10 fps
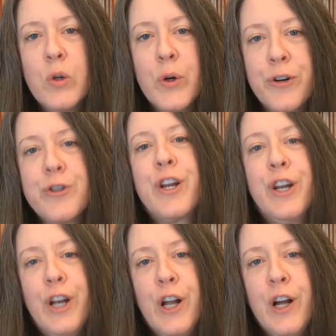lawyers
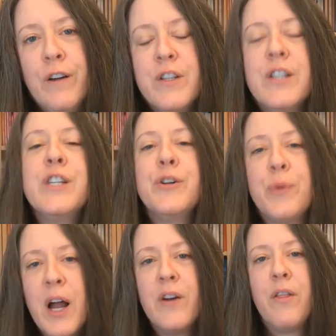can love to sit
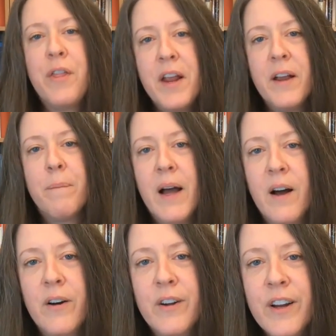around and think
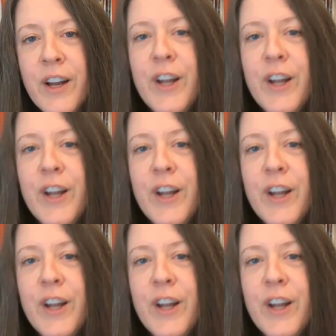about.